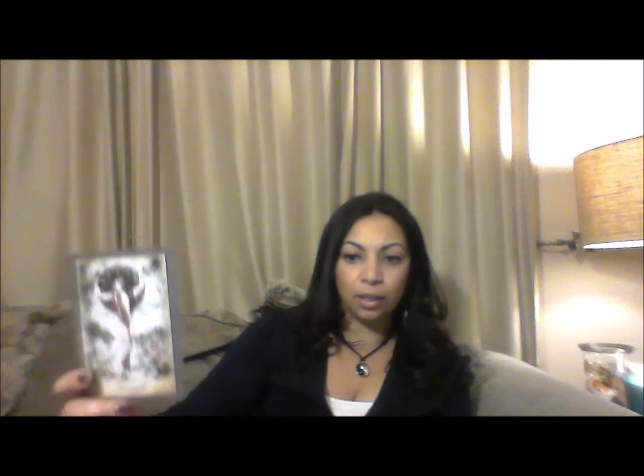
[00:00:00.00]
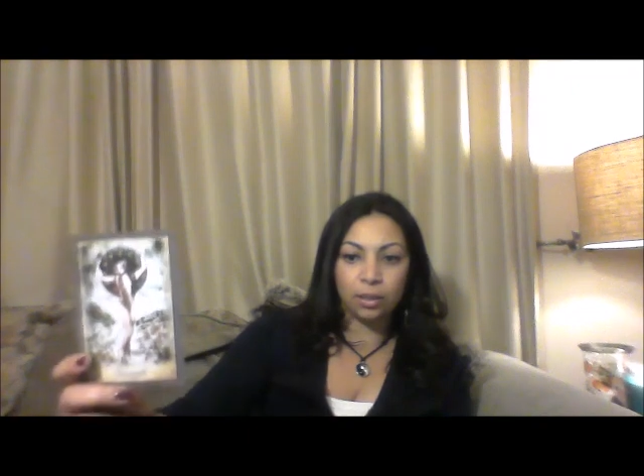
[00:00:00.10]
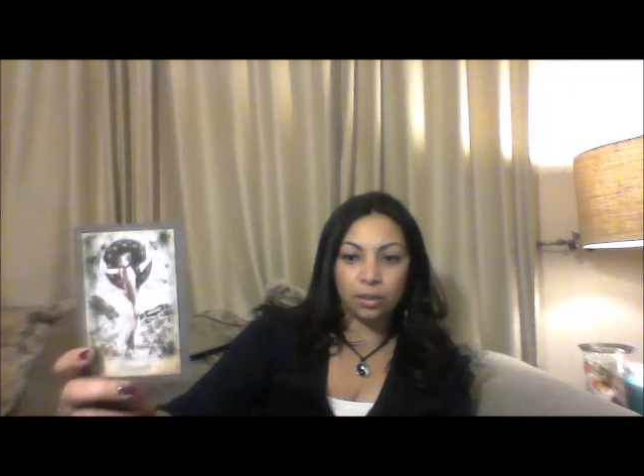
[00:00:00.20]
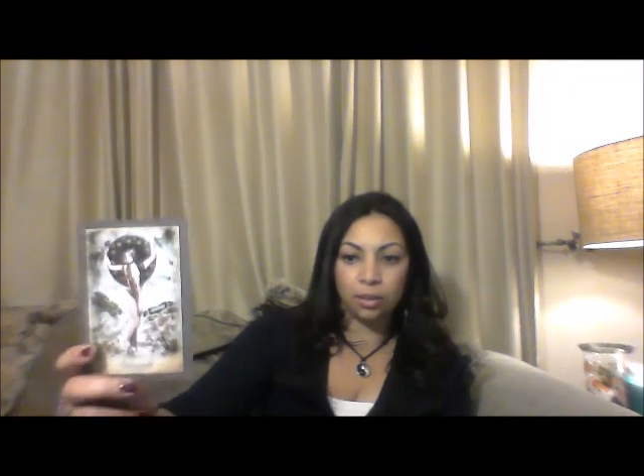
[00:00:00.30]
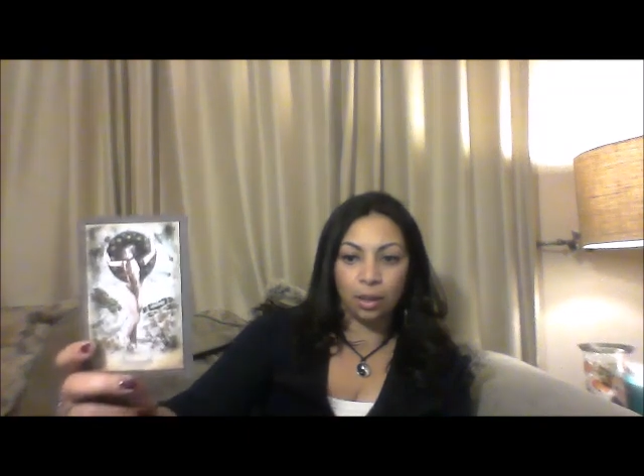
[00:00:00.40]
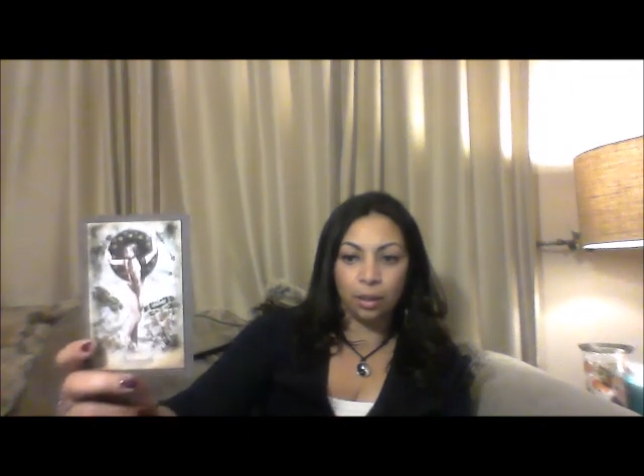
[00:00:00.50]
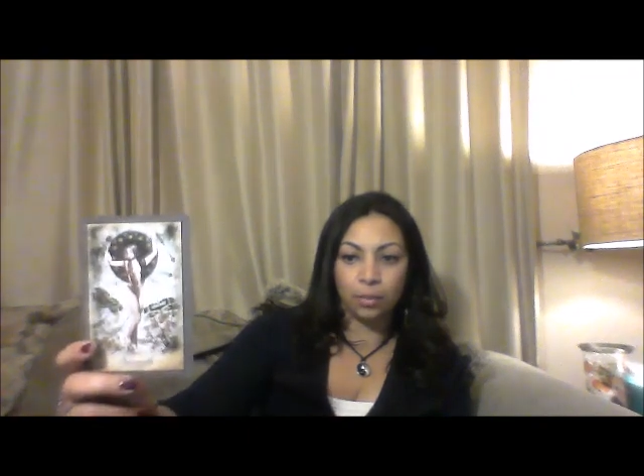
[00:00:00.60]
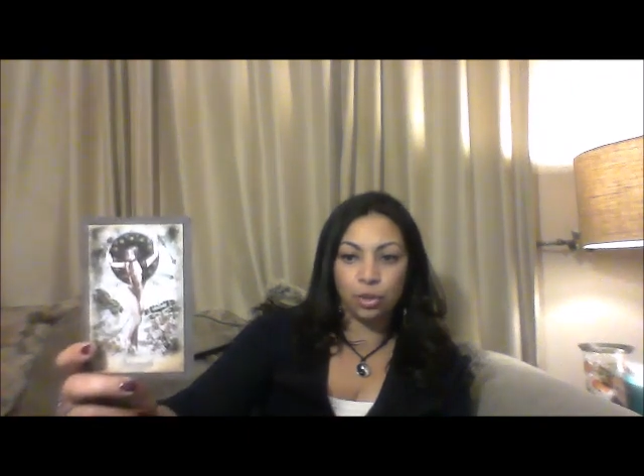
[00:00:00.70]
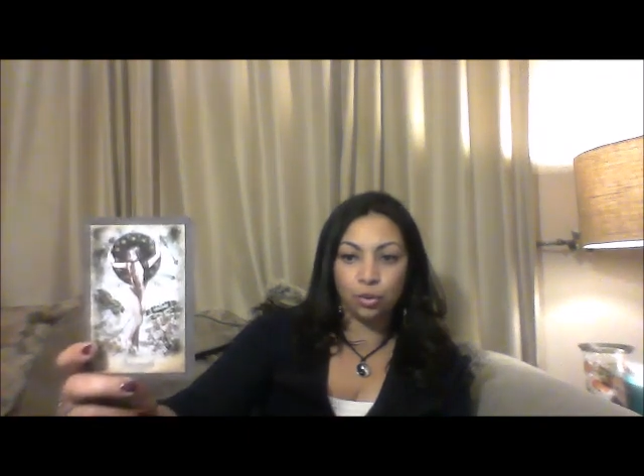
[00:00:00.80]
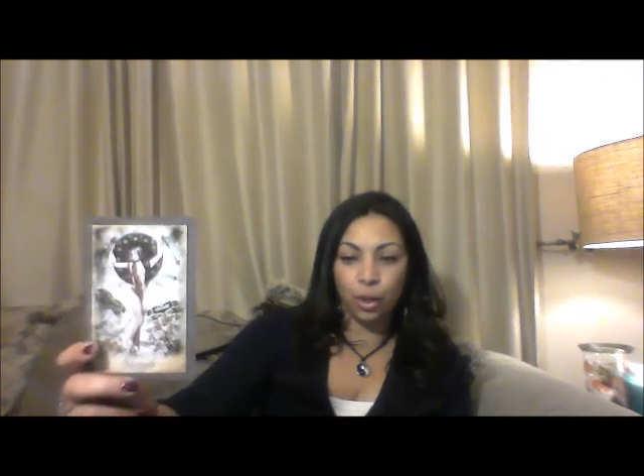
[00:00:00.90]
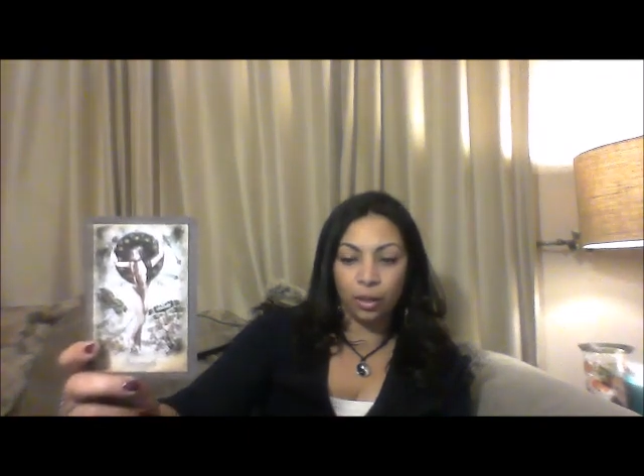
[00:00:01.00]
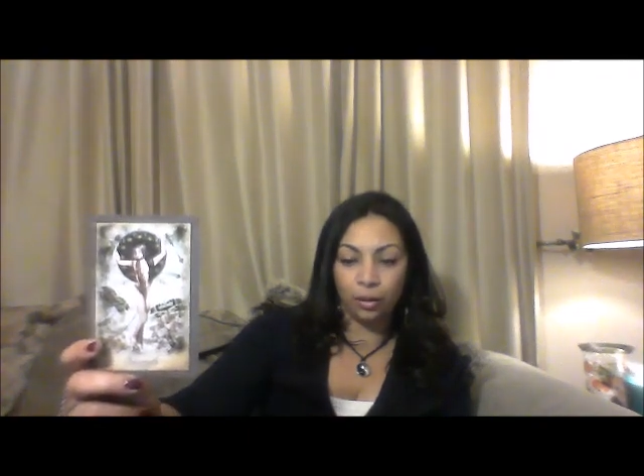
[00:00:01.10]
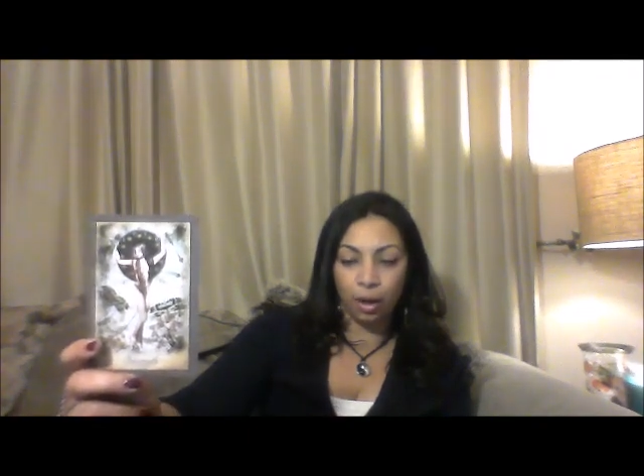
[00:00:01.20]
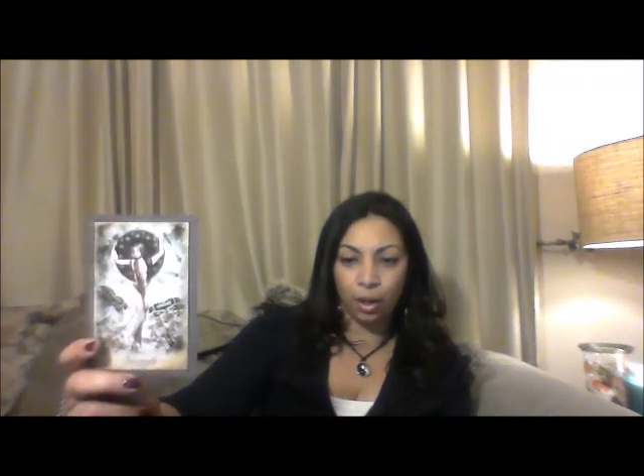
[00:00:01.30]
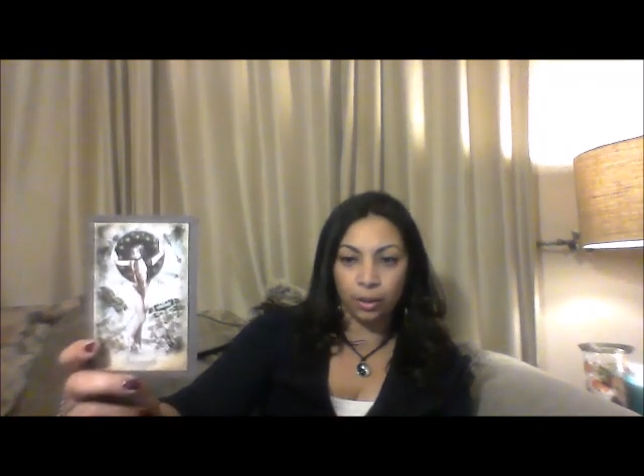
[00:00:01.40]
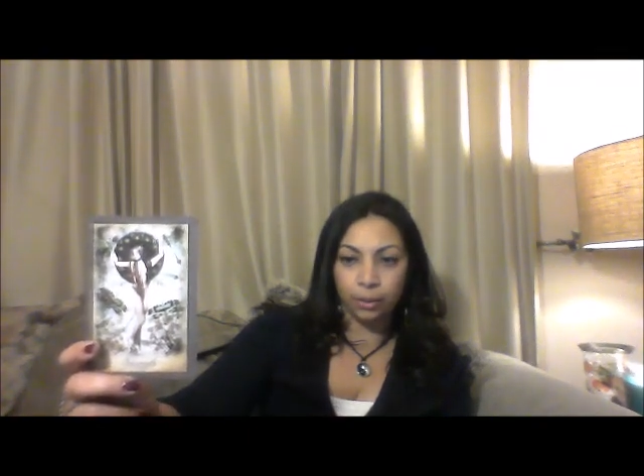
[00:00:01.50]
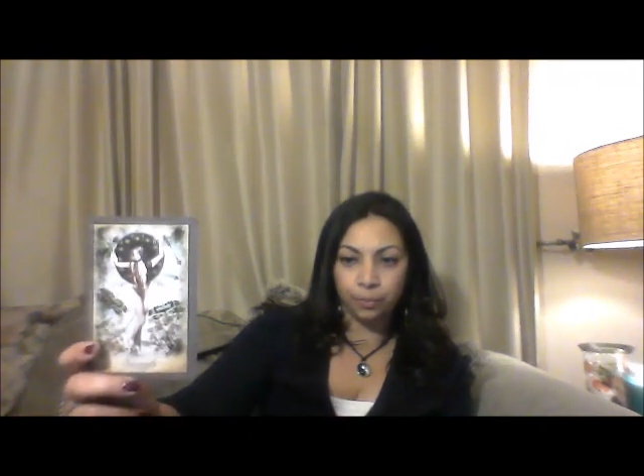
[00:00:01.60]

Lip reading: is Strength card.